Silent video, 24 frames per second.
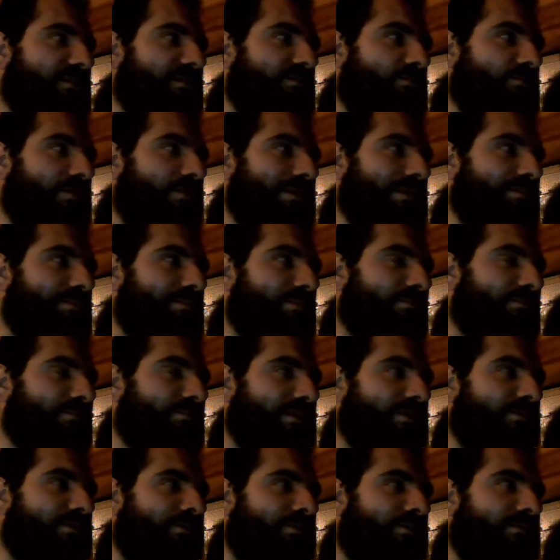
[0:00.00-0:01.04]
like would have been
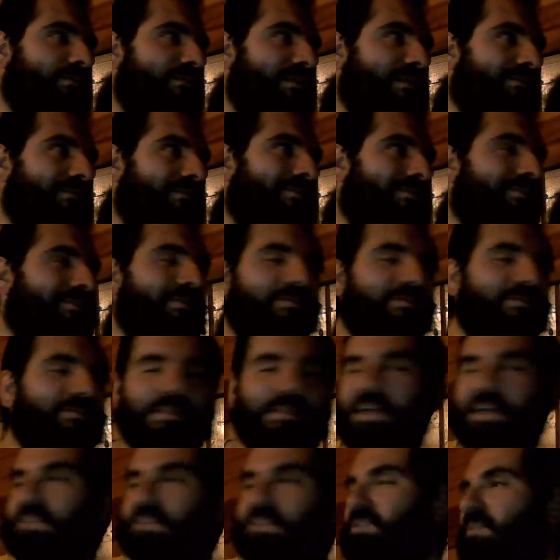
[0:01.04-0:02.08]
really cool if everyone could have been
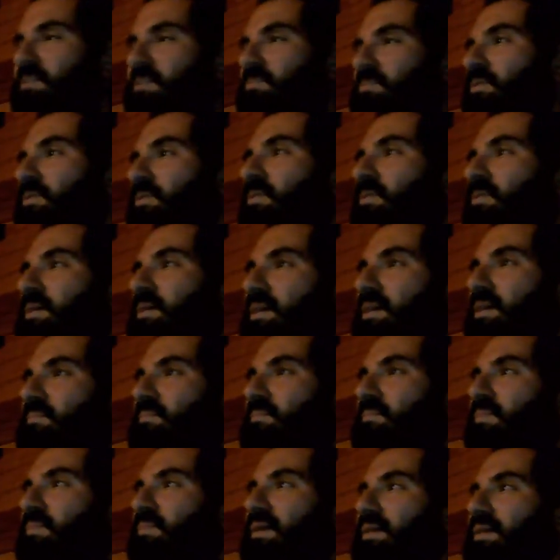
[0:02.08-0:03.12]
aged up real quick,
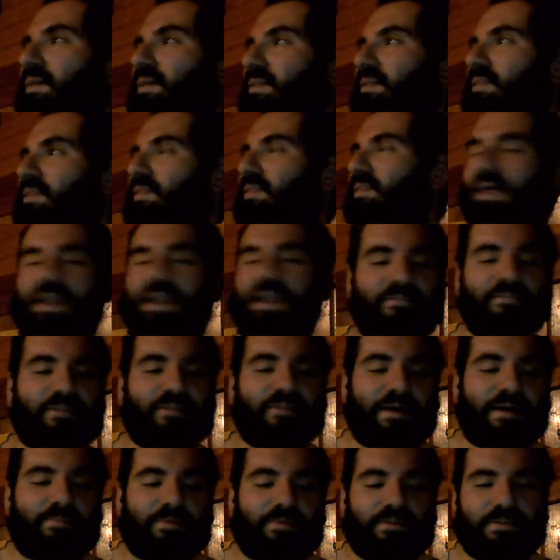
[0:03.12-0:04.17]
but that never
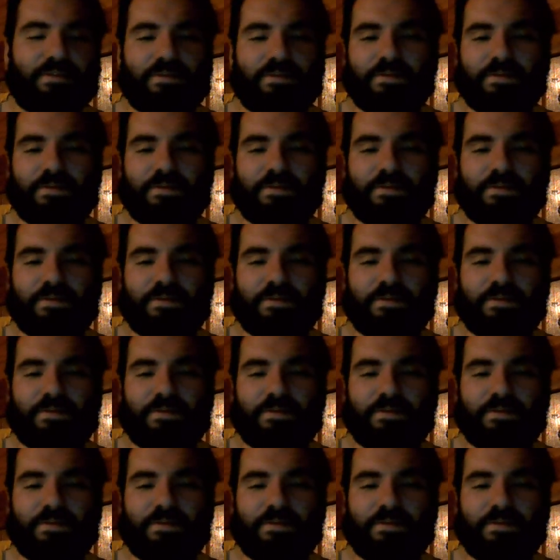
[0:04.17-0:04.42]
happened.